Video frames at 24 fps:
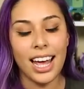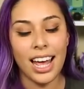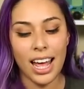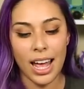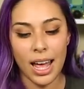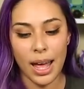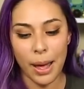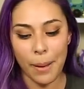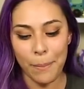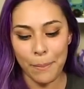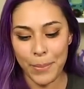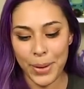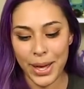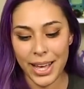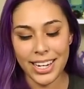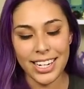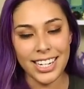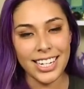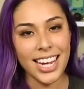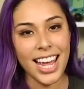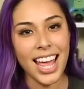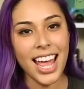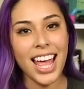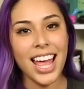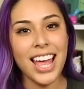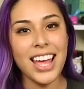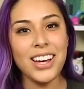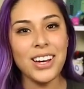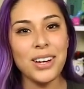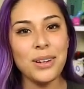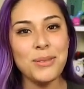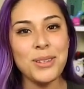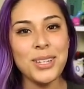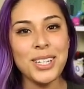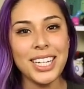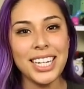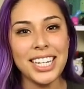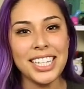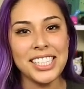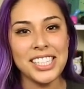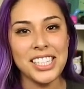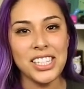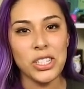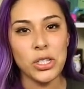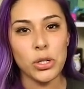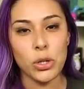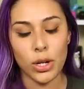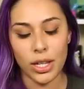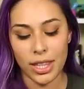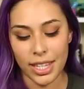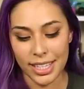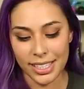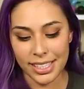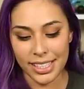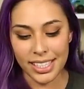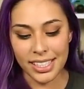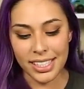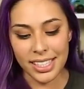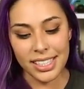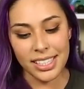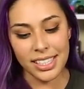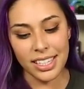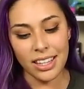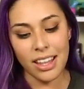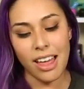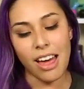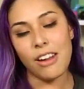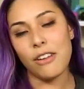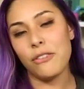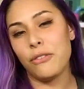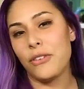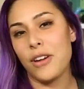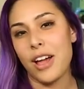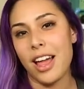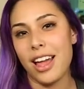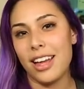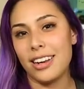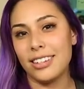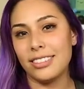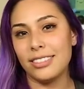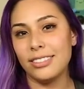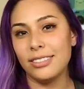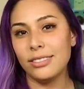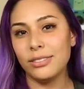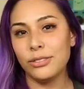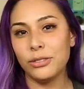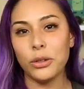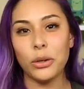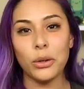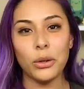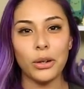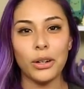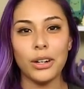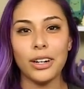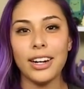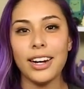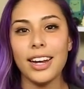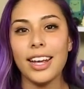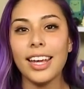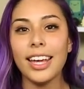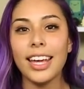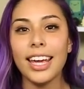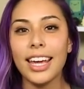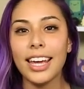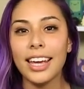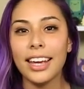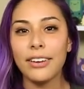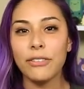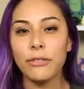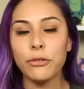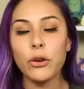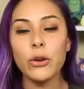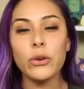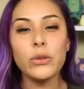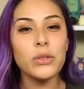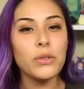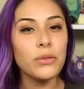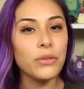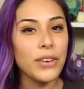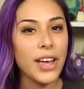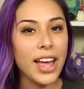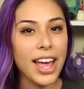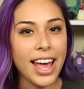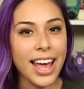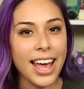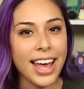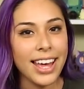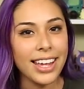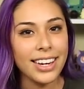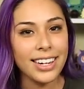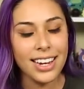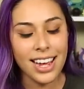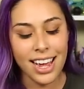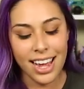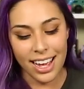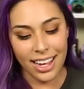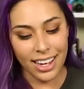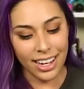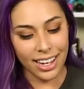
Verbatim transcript: Uh, but yeah, I hope you guys enjoy this. This is a lot of fun. For a Frozen fan,